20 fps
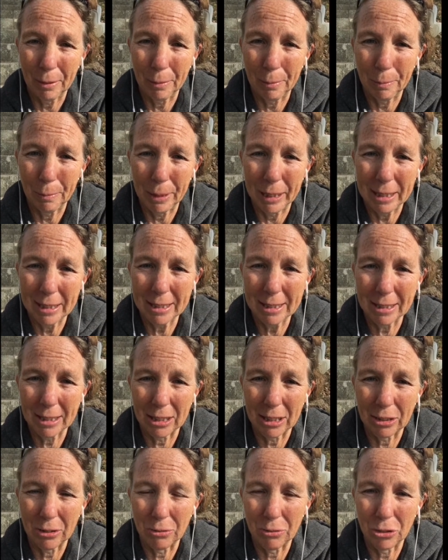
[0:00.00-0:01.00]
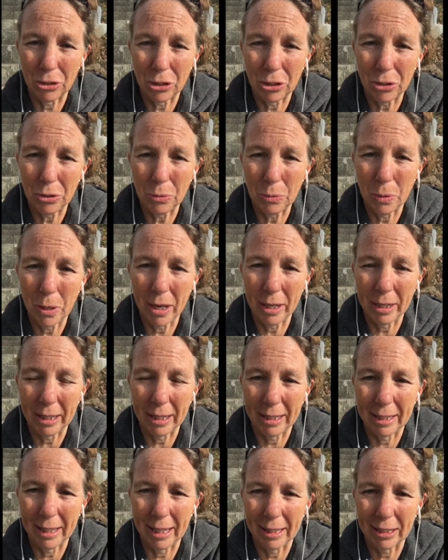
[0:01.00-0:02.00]
means to you. Do you want
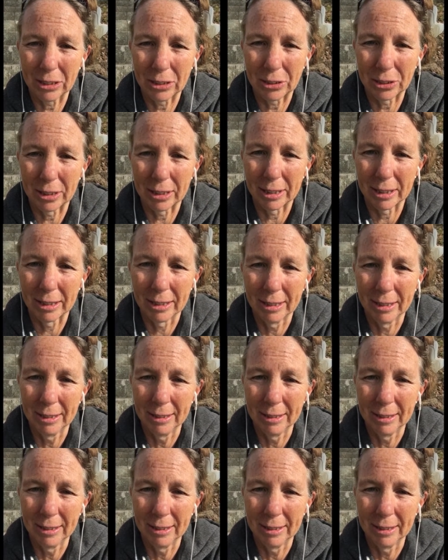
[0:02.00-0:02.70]
an extra